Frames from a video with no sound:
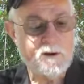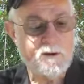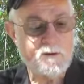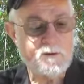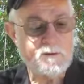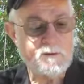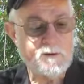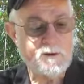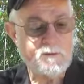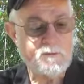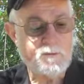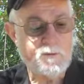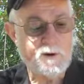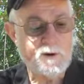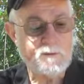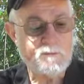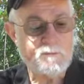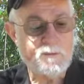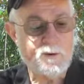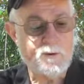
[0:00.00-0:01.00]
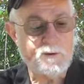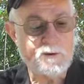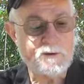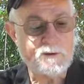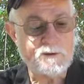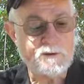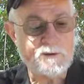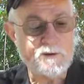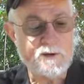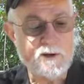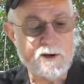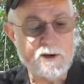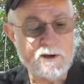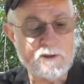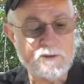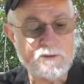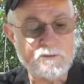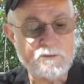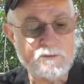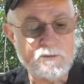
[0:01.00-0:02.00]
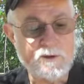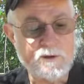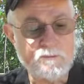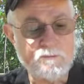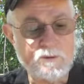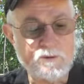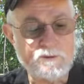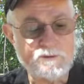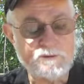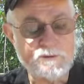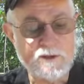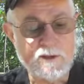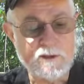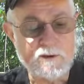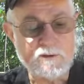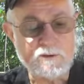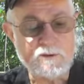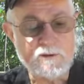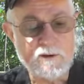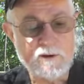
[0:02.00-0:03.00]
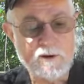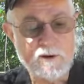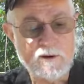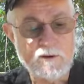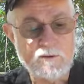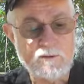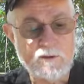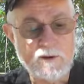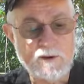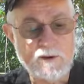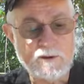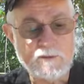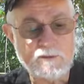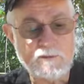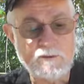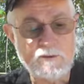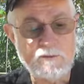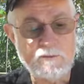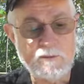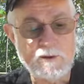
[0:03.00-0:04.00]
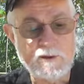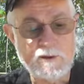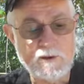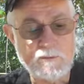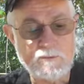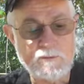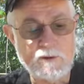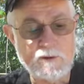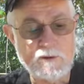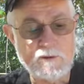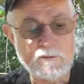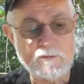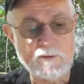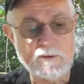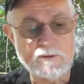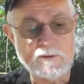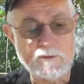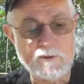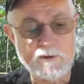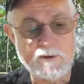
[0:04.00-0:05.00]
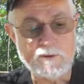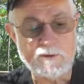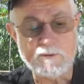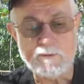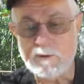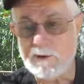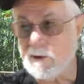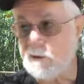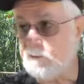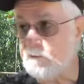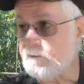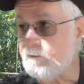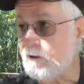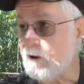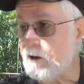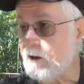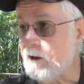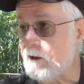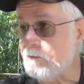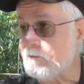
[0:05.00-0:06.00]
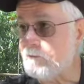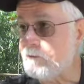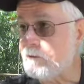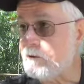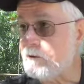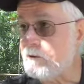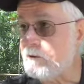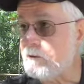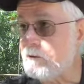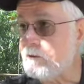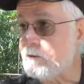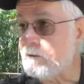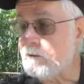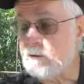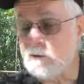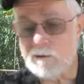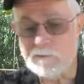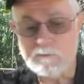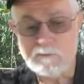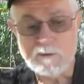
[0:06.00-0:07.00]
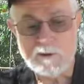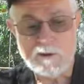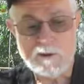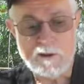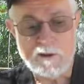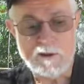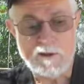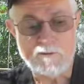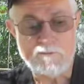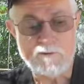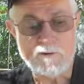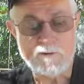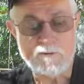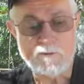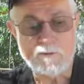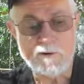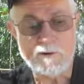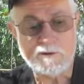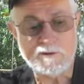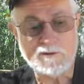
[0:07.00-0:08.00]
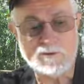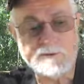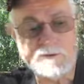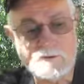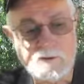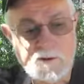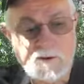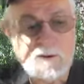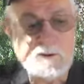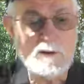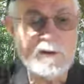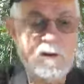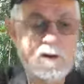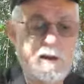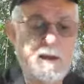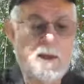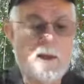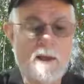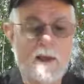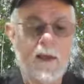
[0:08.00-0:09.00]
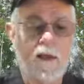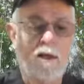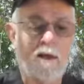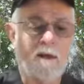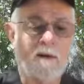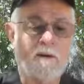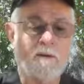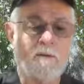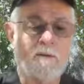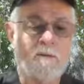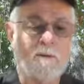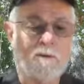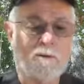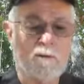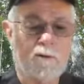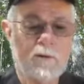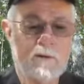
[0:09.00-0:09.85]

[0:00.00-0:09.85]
only 1.93%, when it could be up here between 3 and 5 if it was adequate.